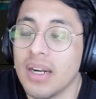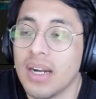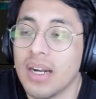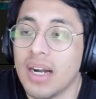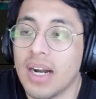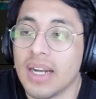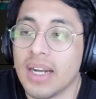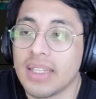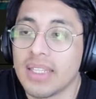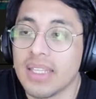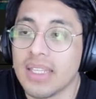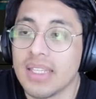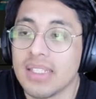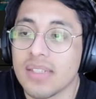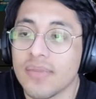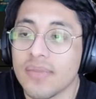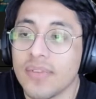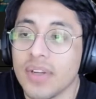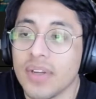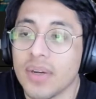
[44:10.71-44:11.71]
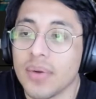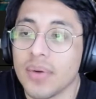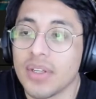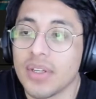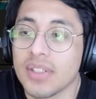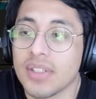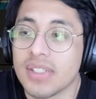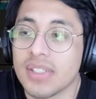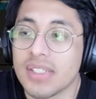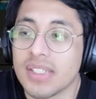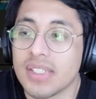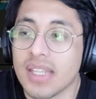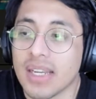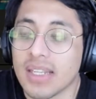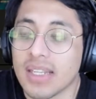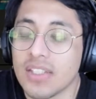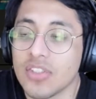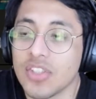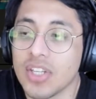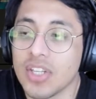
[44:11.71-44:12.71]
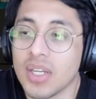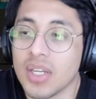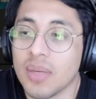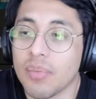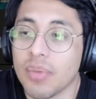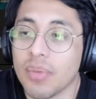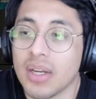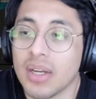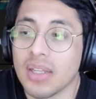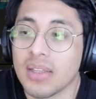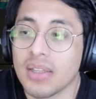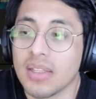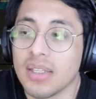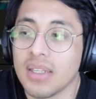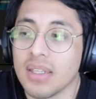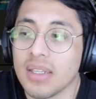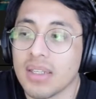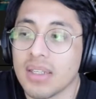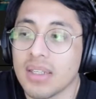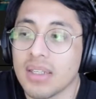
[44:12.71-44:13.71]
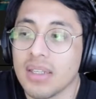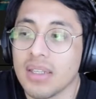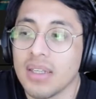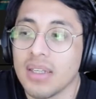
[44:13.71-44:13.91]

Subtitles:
I think he's a very good second champ. I think